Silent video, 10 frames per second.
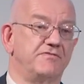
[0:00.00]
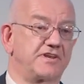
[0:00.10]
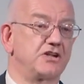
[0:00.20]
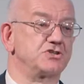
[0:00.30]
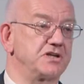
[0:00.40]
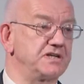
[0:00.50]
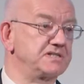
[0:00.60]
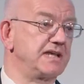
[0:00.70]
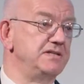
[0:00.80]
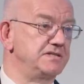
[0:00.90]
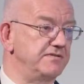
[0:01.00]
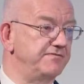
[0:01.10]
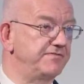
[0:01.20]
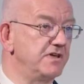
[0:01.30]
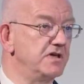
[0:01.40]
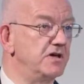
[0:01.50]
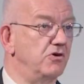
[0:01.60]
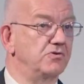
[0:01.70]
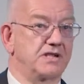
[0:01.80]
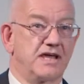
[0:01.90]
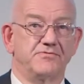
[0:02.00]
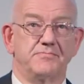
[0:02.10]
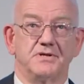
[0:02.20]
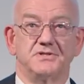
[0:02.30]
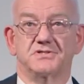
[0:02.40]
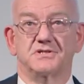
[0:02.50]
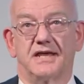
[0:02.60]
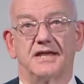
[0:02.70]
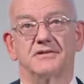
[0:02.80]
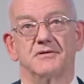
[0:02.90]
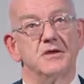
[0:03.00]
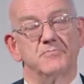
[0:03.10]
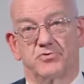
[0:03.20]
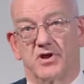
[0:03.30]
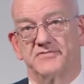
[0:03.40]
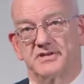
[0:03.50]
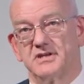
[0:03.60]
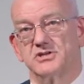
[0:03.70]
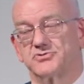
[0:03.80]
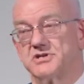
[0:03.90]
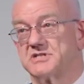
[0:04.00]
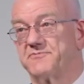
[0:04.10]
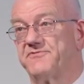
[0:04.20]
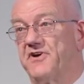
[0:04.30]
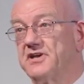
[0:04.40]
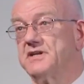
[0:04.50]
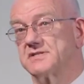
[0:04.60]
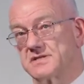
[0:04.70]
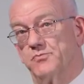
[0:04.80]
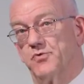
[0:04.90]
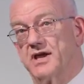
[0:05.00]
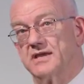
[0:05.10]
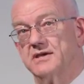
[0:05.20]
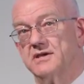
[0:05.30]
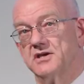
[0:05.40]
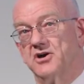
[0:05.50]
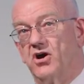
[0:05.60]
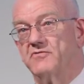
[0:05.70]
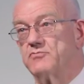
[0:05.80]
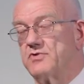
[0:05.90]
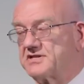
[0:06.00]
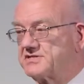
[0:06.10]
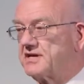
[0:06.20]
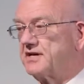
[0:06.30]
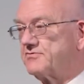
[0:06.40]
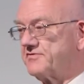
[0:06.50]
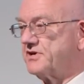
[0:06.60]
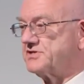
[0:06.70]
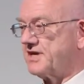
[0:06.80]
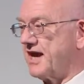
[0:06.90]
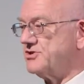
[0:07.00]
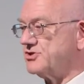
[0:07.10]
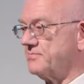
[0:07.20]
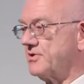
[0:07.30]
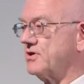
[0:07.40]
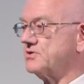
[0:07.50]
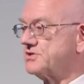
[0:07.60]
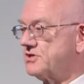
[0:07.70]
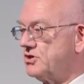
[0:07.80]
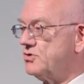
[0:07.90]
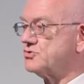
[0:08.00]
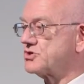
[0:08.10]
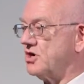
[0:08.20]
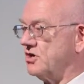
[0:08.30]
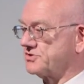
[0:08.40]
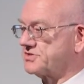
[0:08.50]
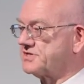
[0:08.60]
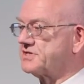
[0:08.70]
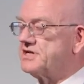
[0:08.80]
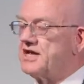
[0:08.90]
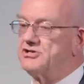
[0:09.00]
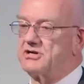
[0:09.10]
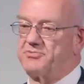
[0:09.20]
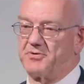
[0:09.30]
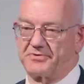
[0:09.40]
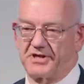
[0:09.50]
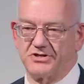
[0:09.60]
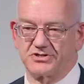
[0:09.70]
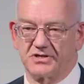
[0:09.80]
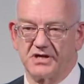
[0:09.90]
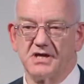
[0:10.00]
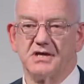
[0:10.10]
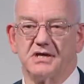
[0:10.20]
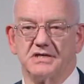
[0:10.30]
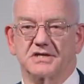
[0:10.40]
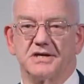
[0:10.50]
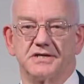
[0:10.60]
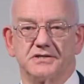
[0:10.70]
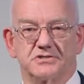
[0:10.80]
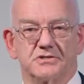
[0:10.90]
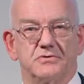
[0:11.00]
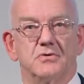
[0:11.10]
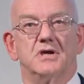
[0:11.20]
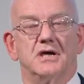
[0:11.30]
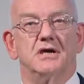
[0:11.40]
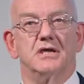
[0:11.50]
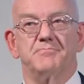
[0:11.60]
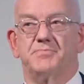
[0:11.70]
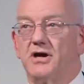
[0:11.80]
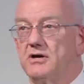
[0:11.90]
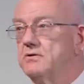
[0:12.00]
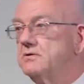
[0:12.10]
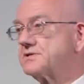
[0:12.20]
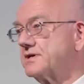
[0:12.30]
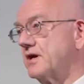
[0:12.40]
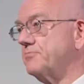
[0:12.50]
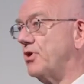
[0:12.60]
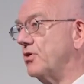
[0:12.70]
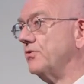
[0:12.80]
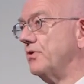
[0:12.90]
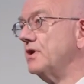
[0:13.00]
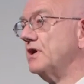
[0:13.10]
financial incentive on governments and private industry to find some way of arresting and reversing aging because of the huge costs that an aging population is going to impose upon